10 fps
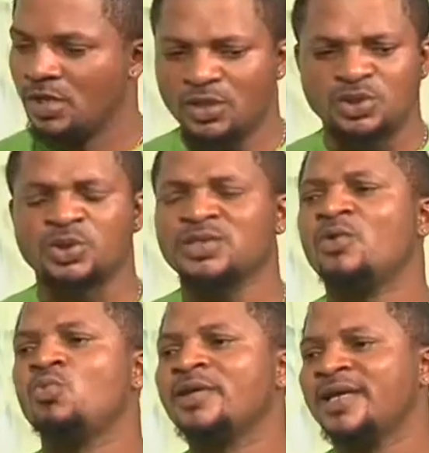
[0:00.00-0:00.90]
So, sir,
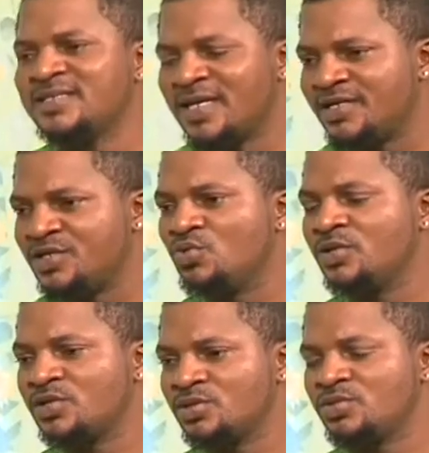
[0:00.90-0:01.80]
what exactly do you want
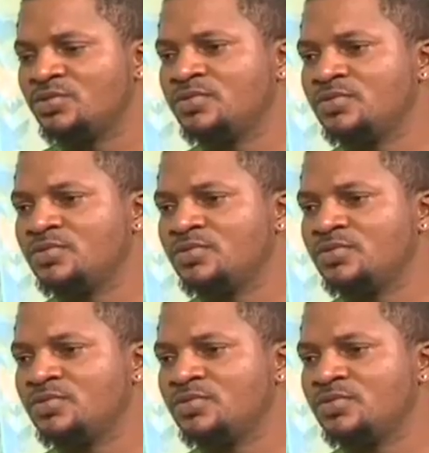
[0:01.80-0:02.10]
us to do?